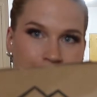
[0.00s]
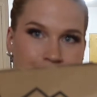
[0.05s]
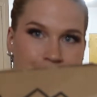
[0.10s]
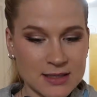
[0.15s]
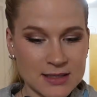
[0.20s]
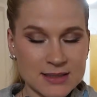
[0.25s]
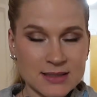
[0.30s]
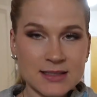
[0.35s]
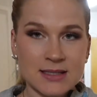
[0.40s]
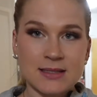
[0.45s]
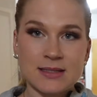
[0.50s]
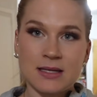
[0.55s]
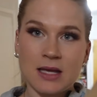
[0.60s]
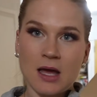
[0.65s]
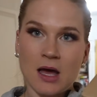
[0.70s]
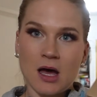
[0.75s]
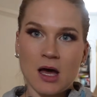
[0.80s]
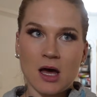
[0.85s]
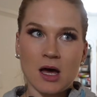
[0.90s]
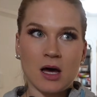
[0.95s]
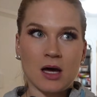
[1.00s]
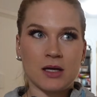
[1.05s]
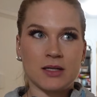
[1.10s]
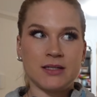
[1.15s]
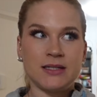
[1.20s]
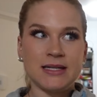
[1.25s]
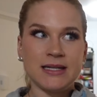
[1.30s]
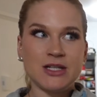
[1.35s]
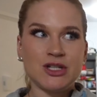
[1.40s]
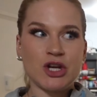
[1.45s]
This is a
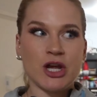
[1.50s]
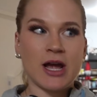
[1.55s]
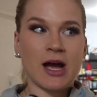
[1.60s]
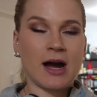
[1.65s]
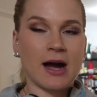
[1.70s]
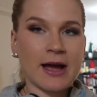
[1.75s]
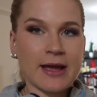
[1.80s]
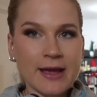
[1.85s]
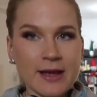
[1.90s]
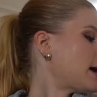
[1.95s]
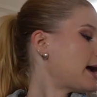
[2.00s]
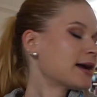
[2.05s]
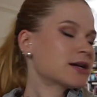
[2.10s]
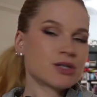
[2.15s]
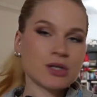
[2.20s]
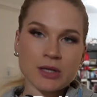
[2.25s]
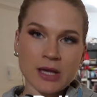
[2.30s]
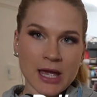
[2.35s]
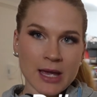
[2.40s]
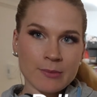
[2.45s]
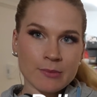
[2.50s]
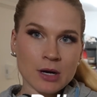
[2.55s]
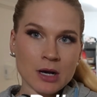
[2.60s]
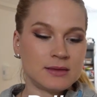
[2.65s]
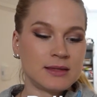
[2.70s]
DJI action camera.